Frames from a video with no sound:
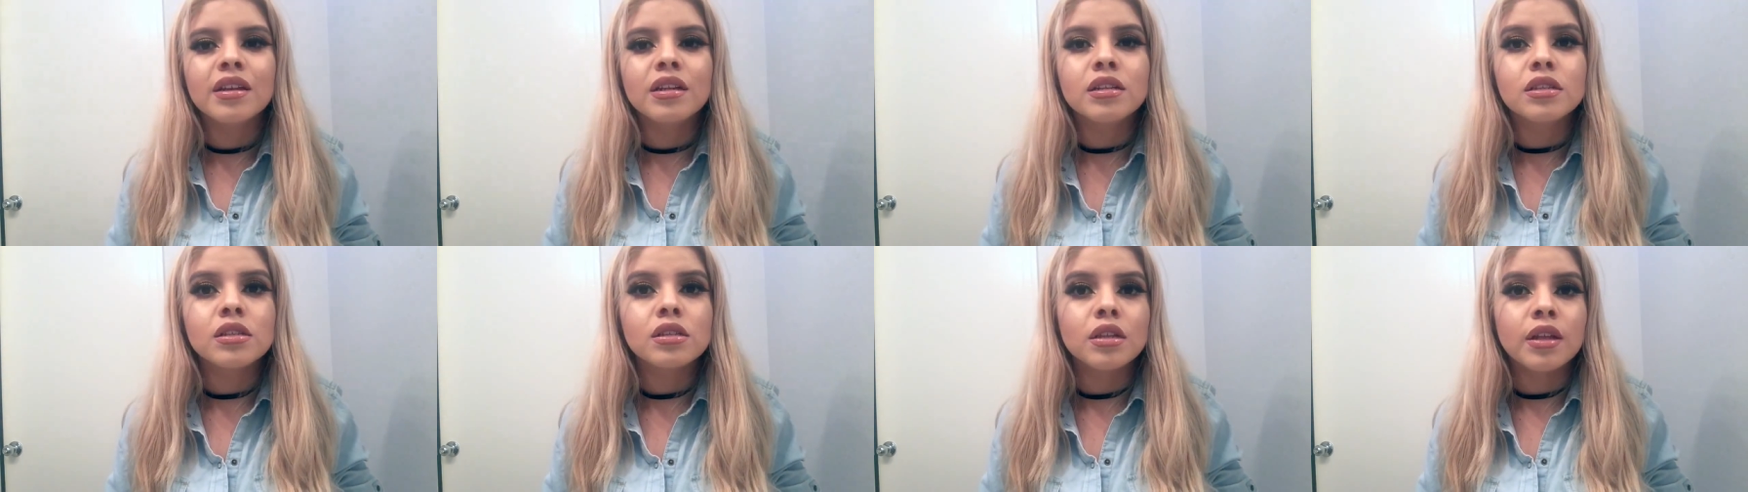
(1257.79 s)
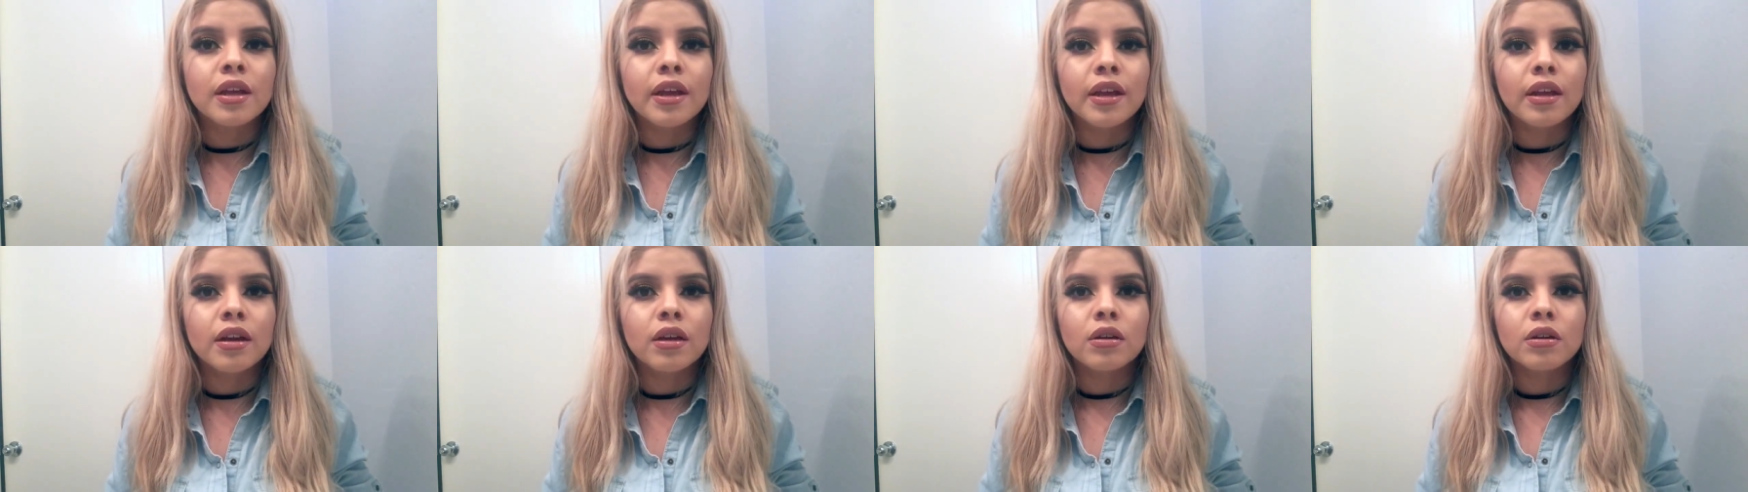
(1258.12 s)
It's
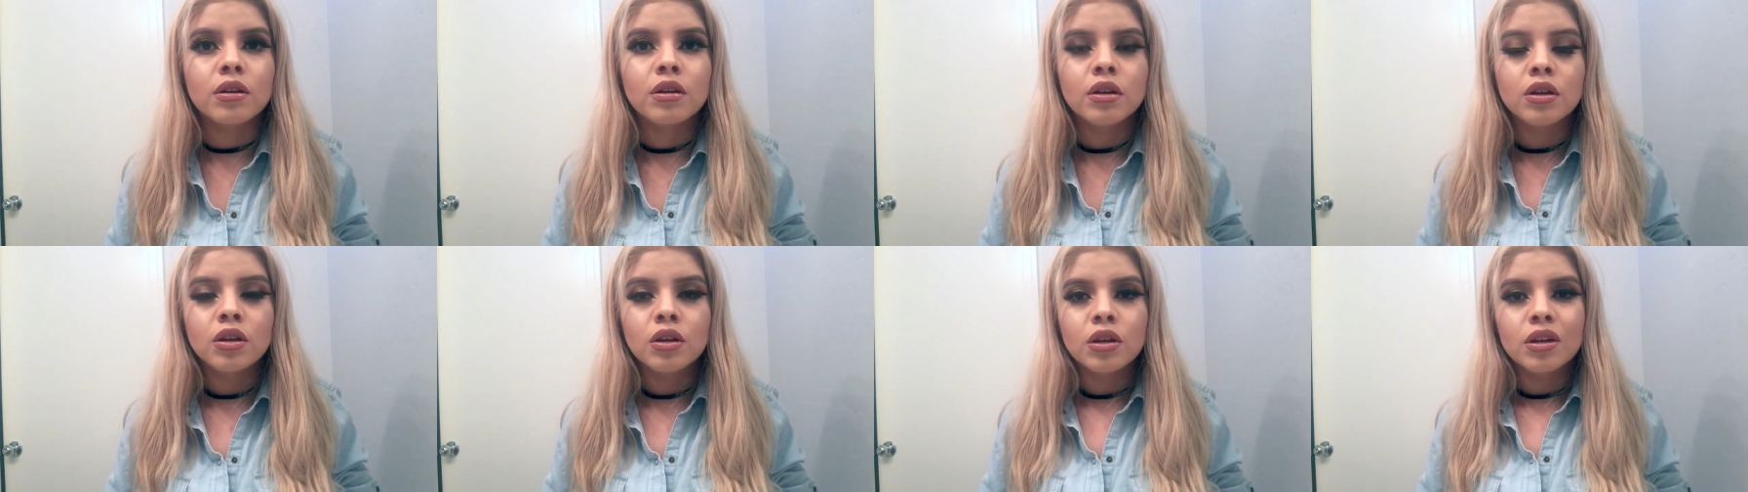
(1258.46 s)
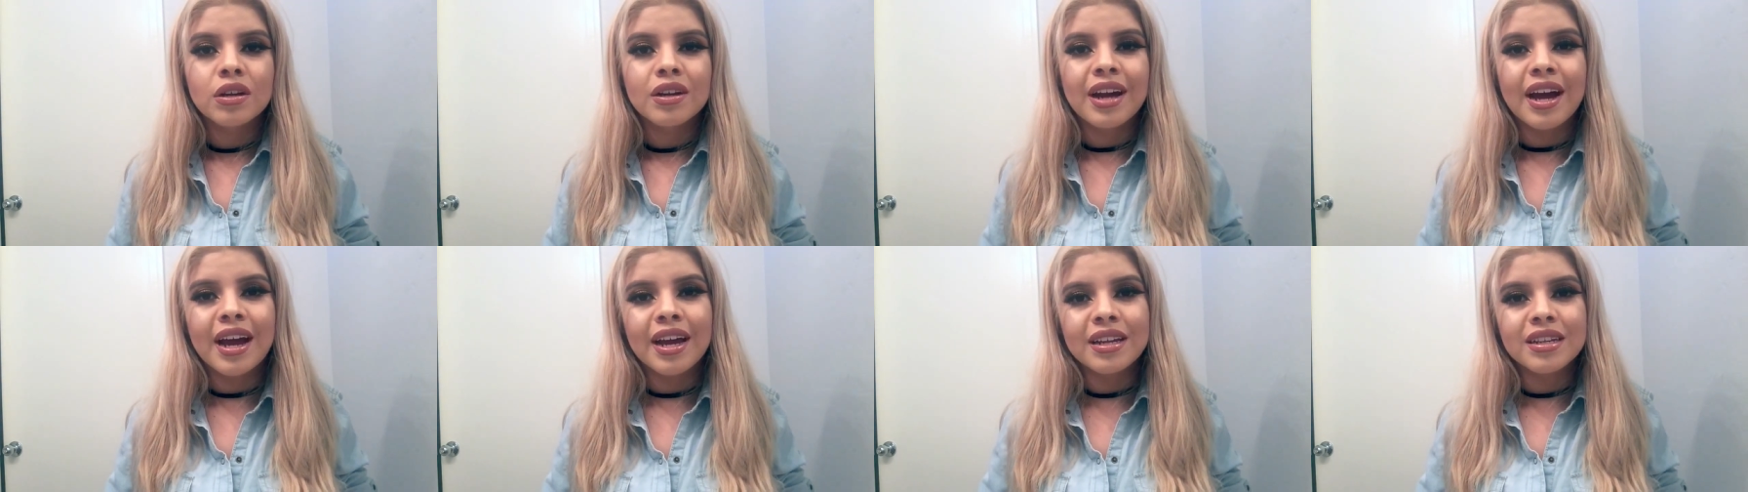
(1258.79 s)
like
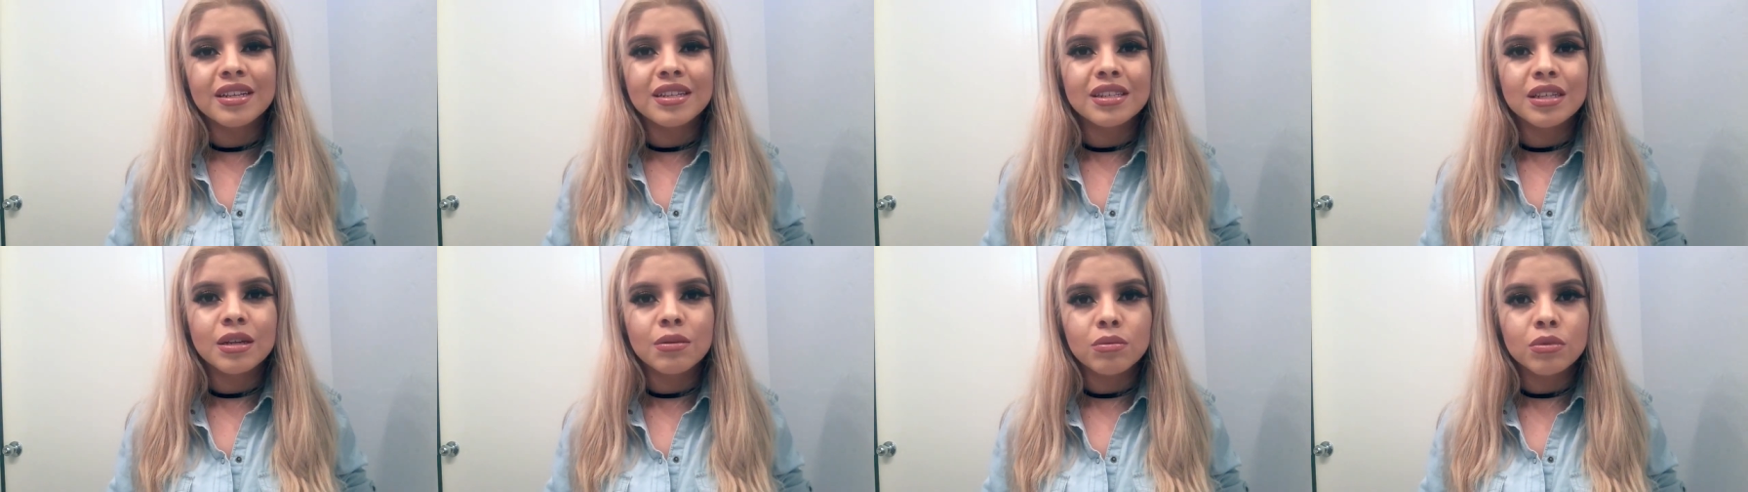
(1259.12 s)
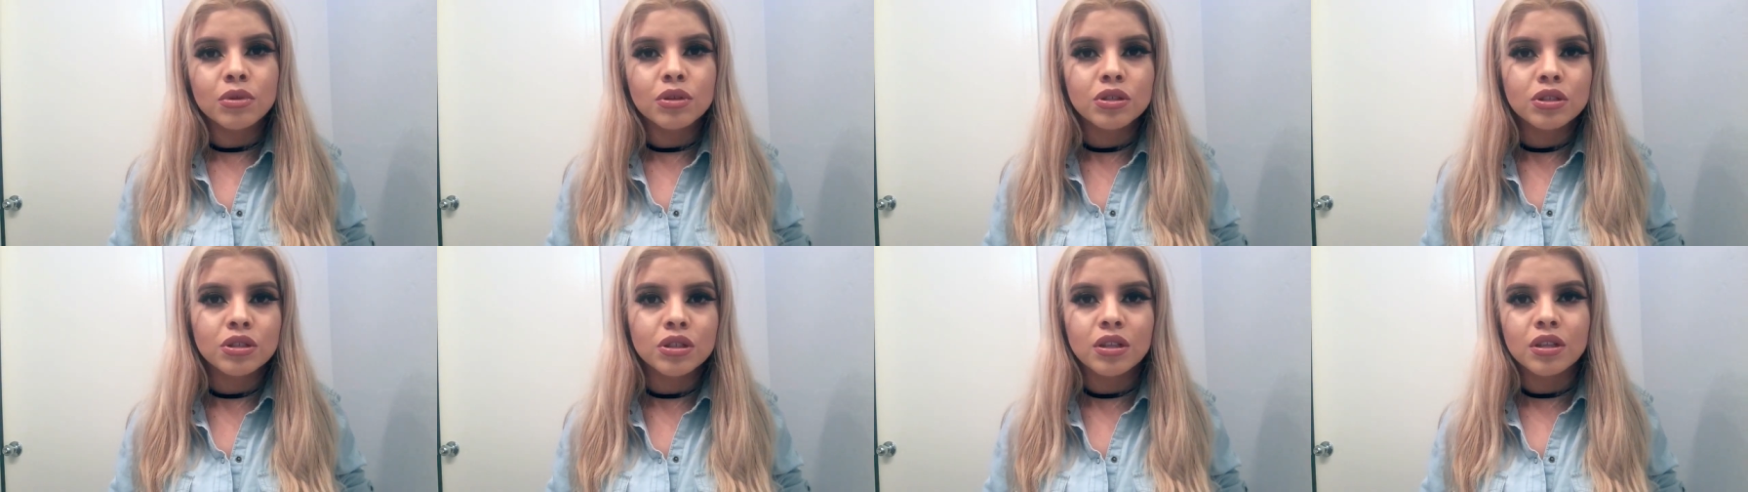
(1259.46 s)
kind of
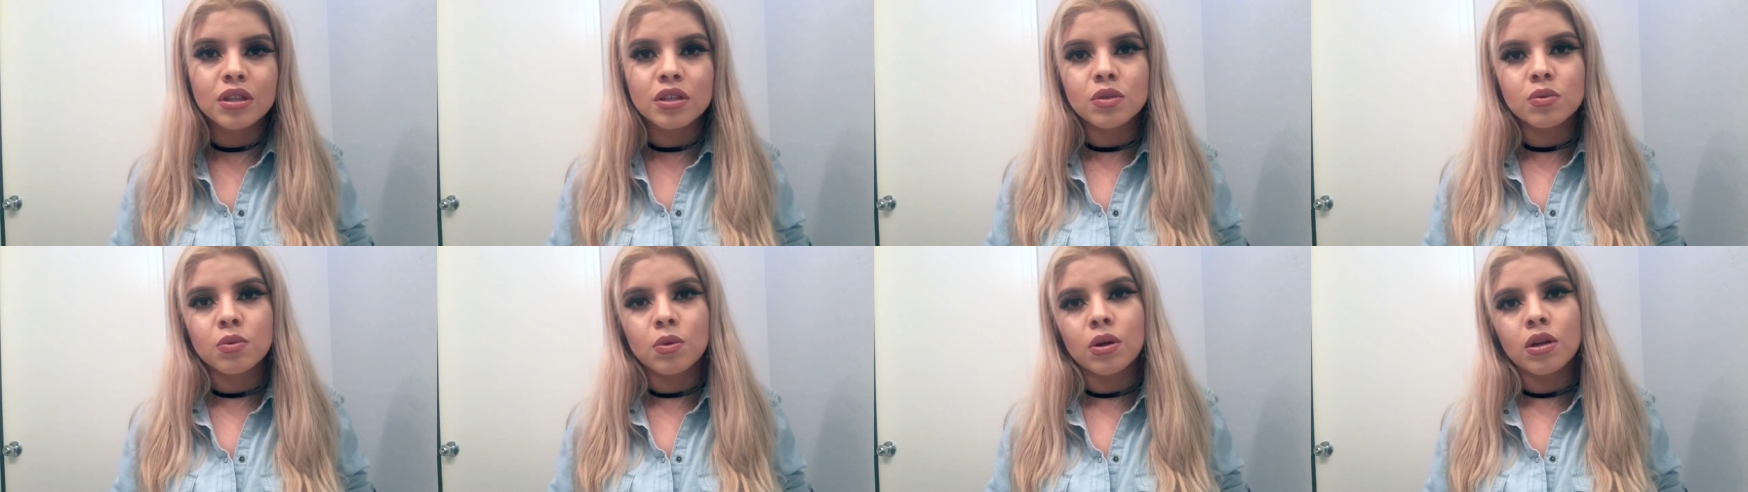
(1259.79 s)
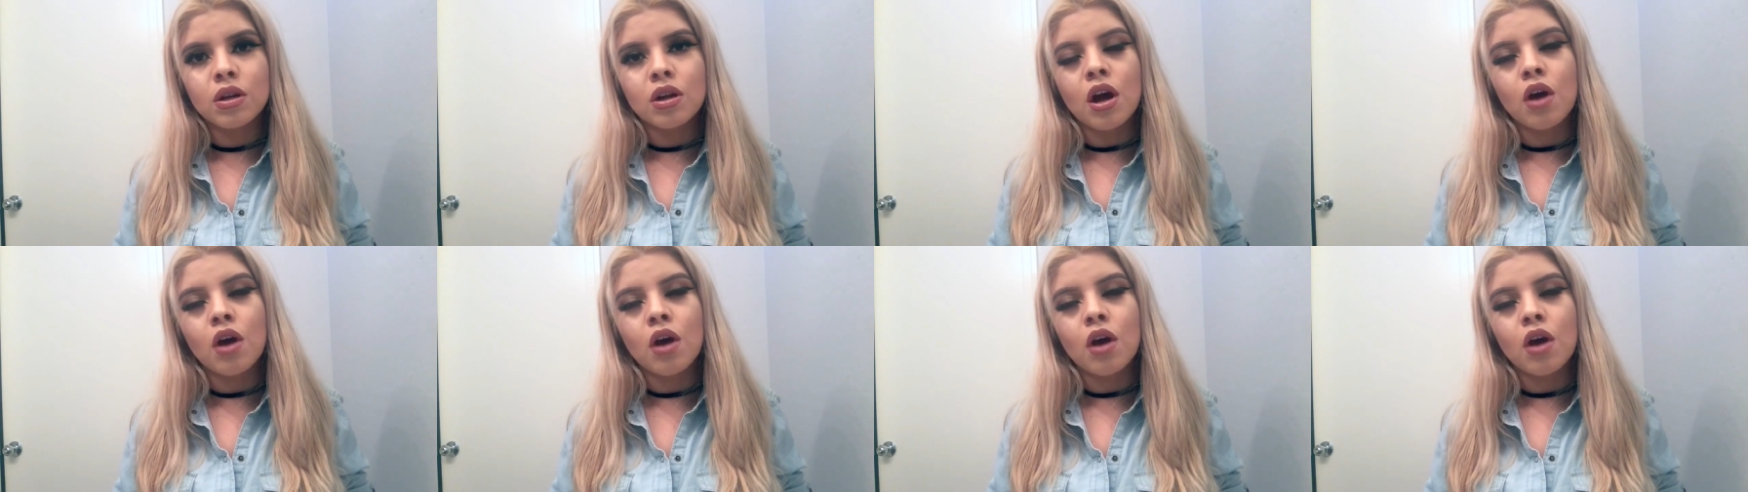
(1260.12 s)
similar to this one,